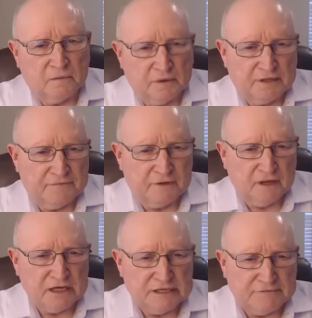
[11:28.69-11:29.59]
with a
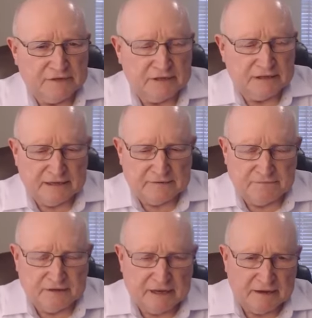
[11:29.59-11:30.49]
philosophy that
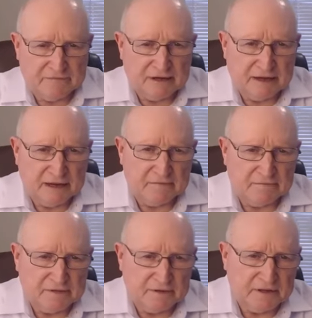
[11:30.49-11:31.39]
I have to
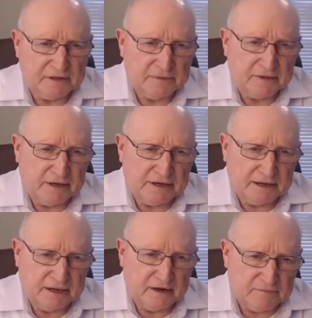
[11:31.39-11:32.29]
have the ability to
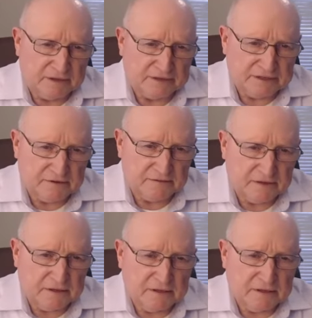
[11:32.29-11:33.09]
take care of myself.